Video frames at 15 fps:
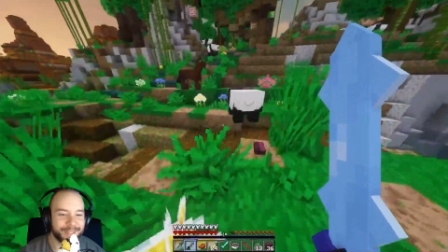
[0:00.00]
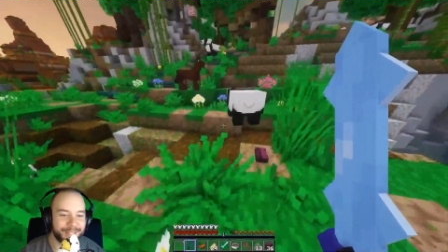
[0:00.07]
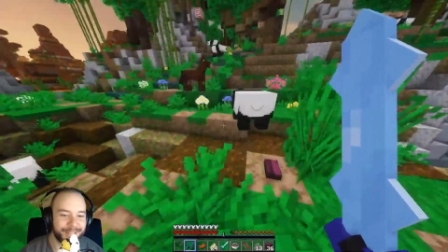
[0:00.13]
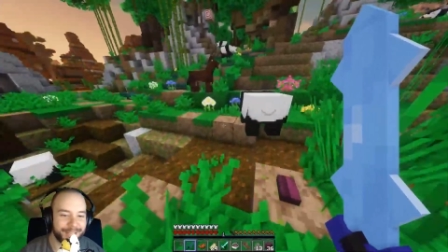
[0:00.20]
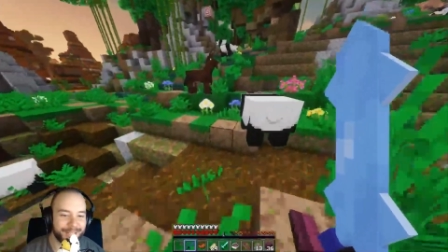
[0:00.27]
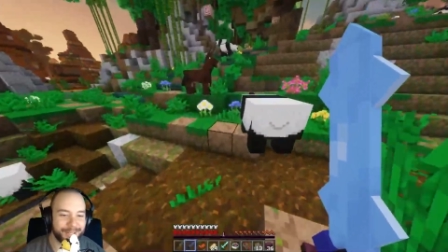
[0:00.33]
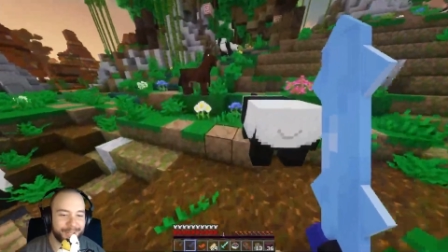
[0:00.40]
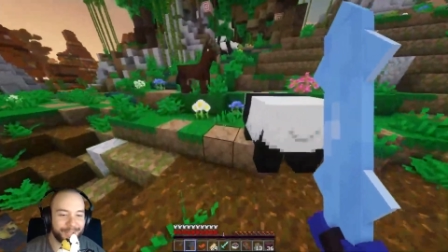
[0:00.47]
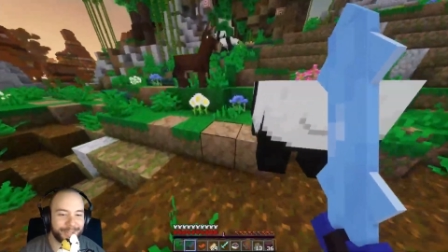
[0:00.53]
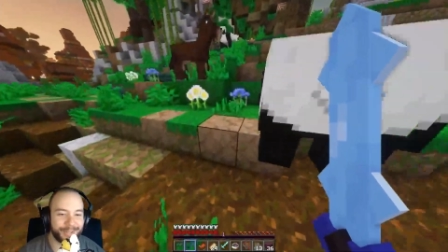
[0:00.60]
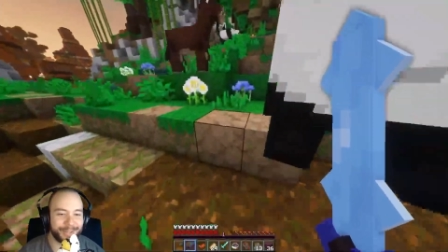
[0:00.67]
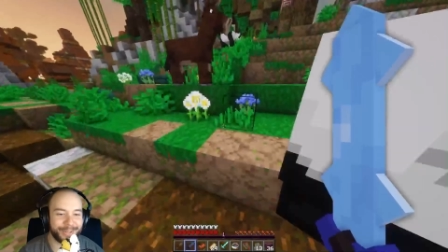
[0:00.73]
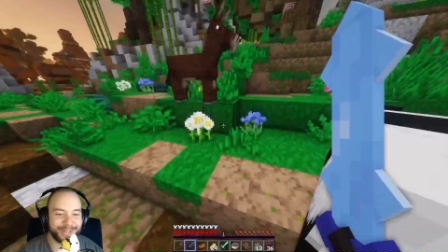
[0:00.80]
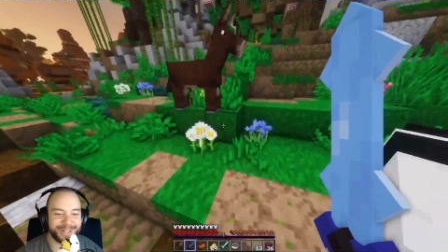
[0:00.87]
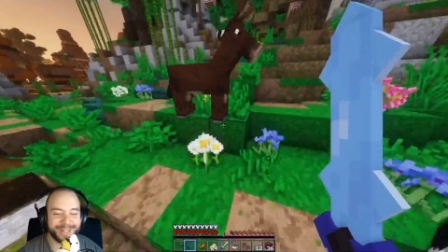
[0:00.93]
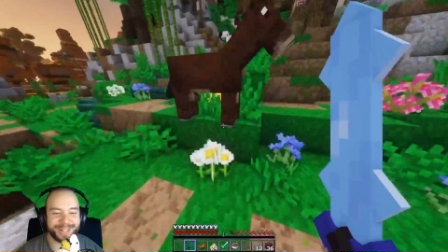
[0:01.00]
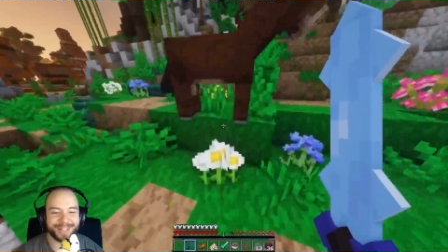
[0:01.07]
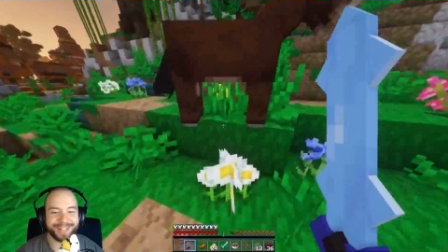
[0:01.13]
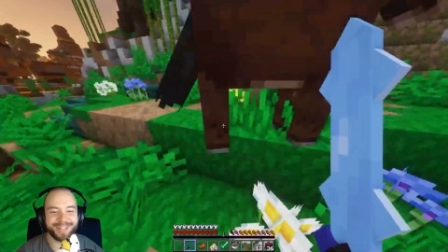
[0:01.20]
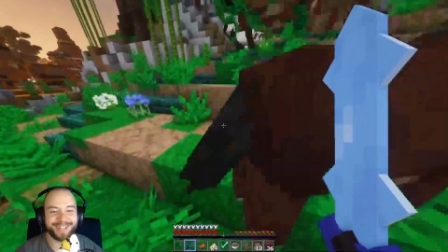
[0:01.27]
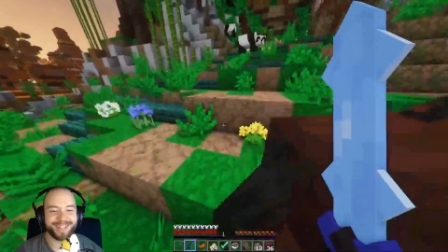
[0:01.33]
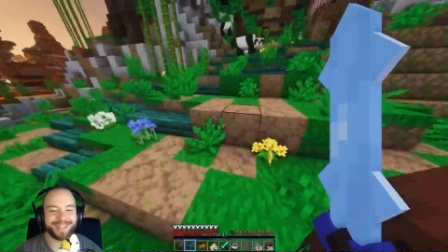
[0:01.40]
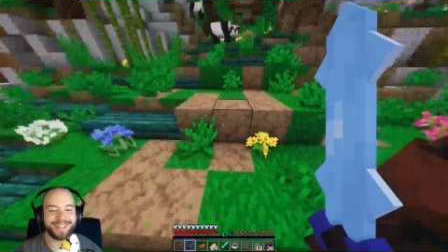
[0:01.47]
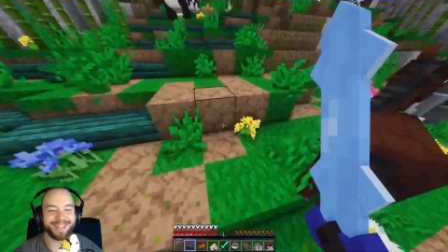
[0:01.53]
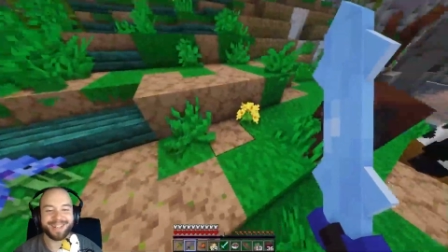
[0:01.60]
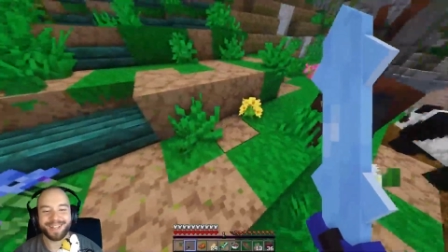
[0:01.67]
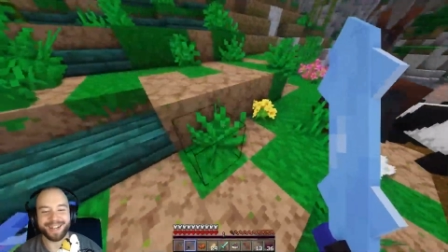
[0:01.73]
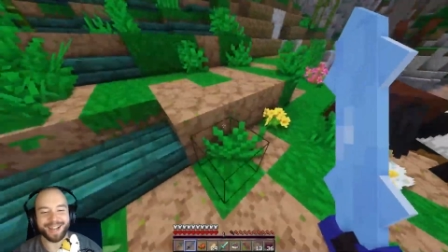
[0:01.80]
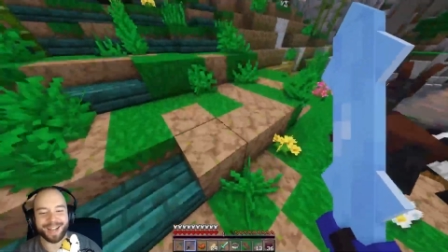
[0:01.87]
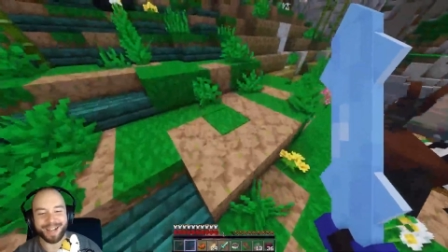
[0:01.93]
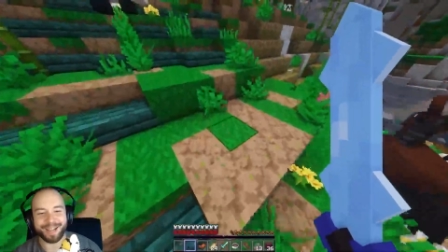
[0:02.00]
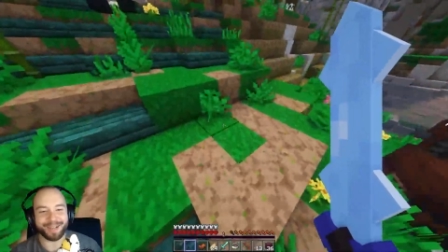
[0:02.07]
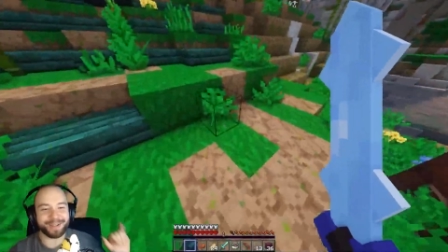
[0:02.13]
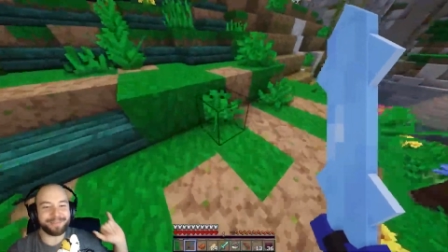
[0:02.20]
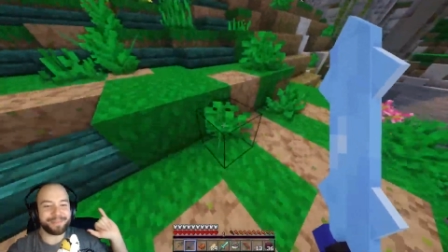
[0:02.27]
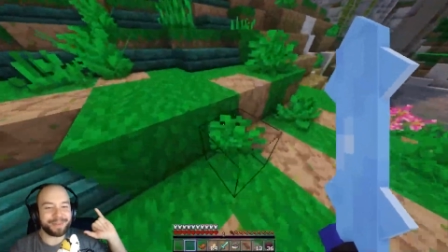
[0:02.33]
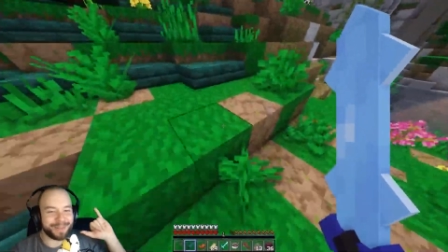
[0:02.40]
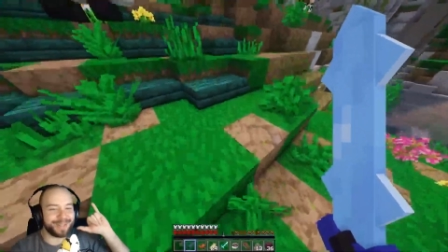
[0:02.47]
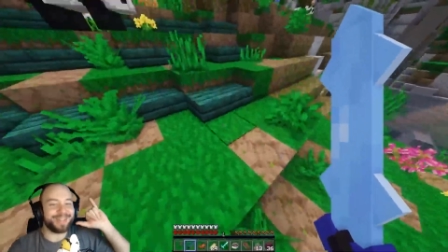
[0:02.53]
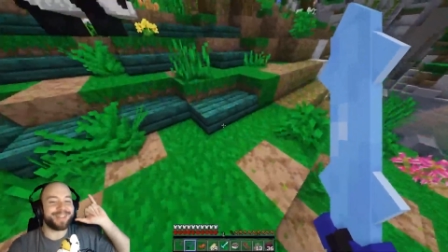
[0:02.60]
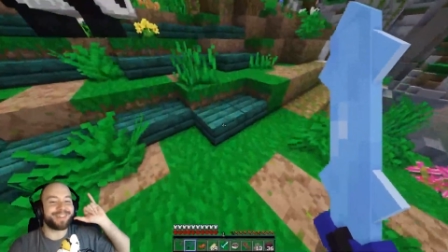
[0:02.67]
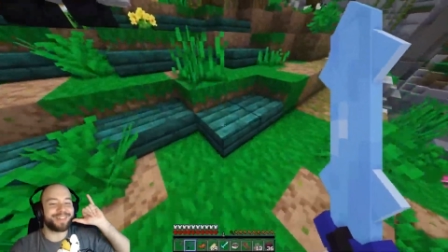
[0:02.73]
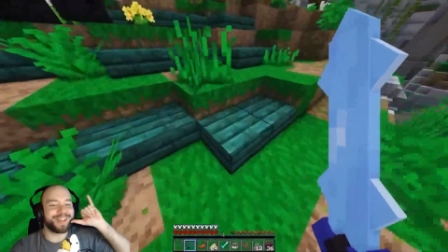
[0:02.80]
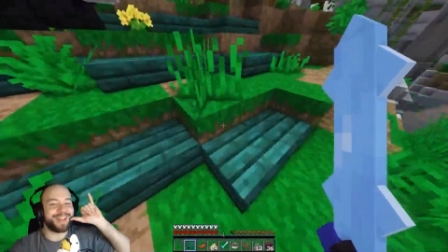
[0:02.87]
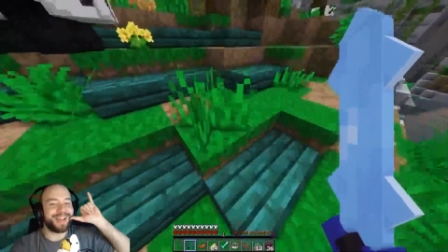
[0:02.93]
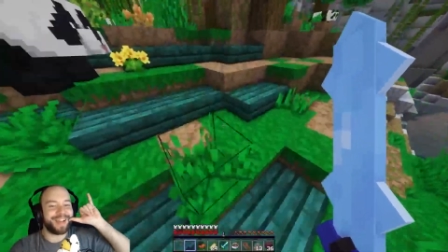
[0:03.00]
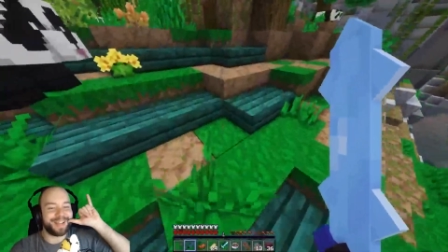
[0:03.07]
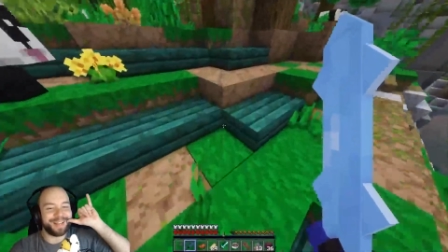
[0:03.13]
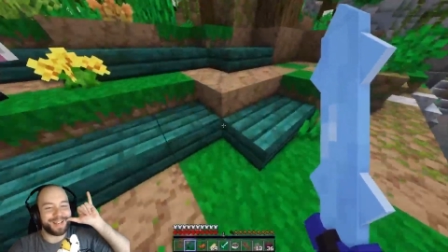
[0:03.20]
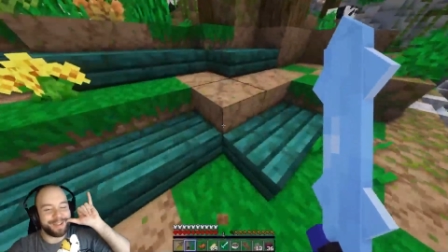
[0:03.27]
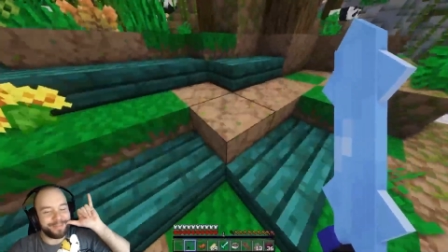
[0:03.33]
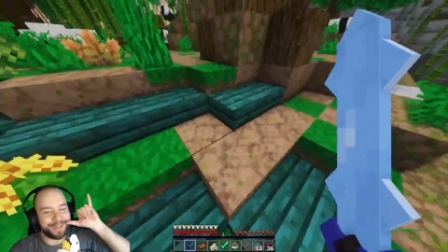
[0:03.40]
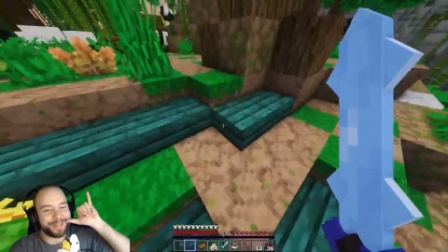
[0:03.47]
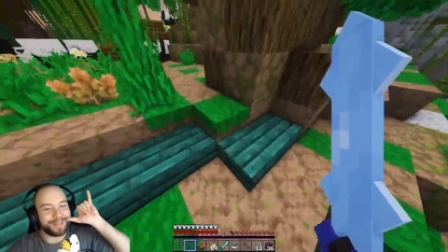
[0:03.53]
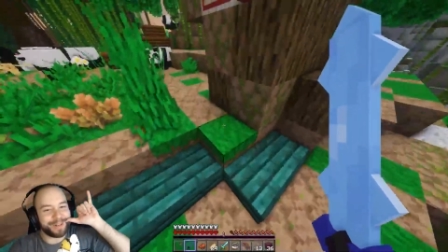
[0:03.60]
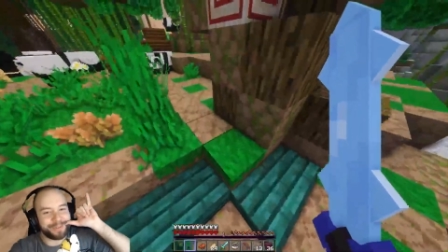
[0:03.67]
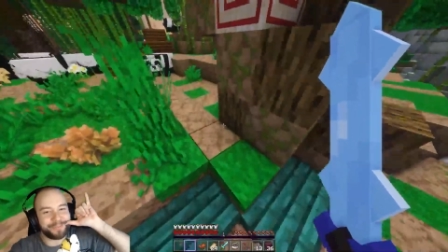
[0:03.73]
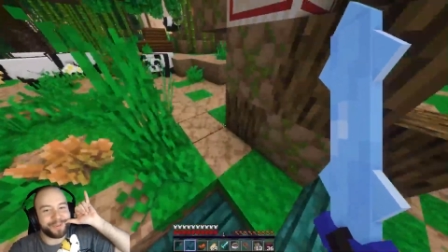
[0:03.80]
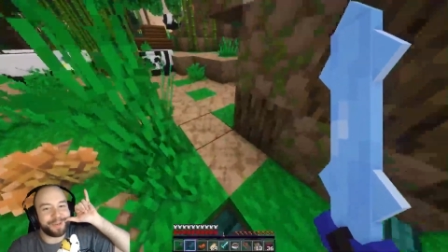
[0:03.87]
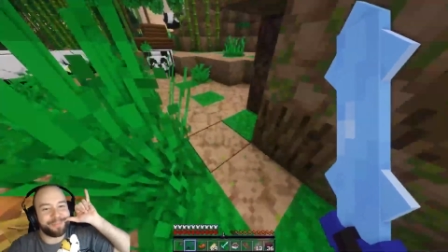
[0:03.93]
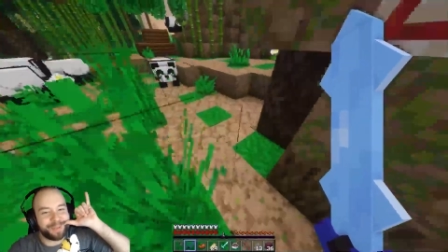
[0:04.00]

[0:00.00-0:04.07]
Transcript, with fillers: I am your loving girlfriend of many I years. I am Krista, loving girlfriend no.